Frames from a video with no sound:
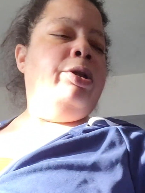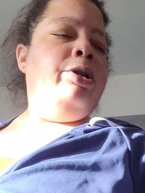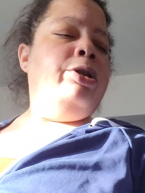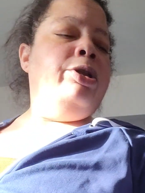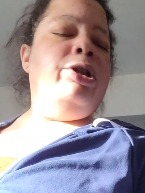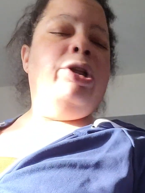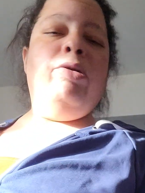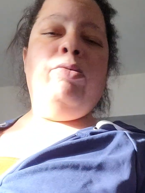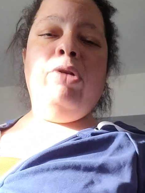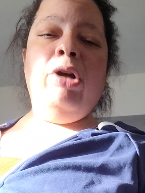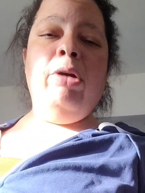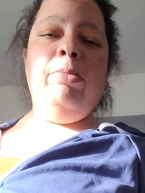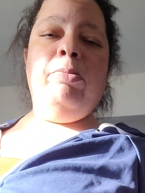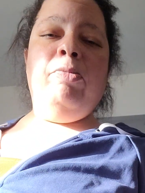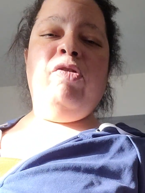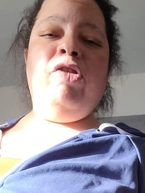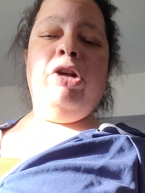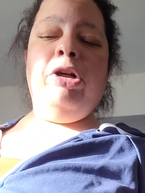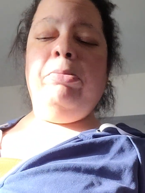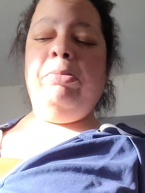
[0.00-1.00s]
So not
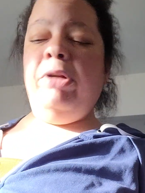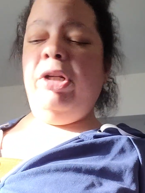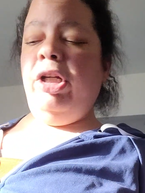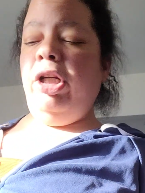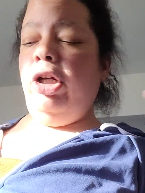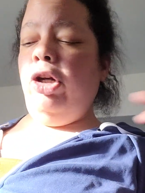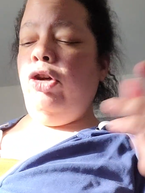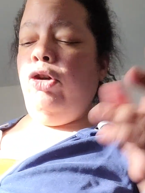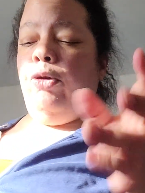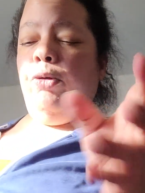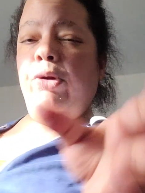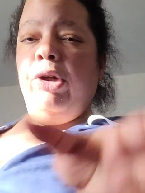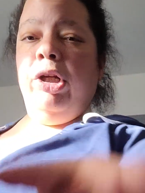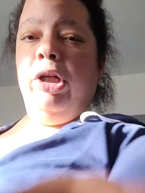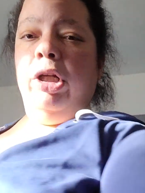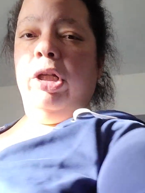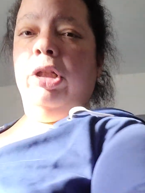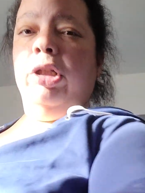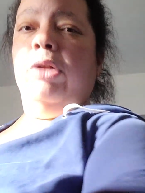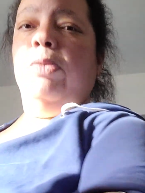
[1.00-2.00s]
very many
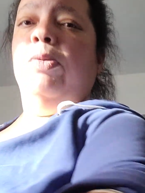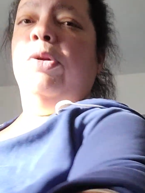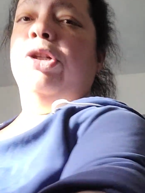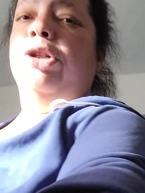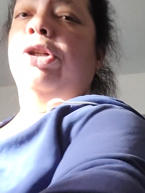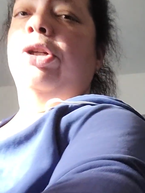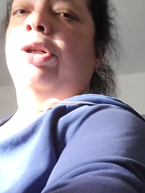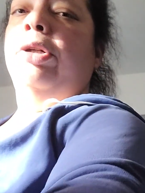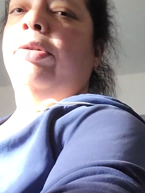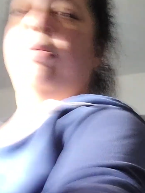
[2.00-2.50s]
ingredients, which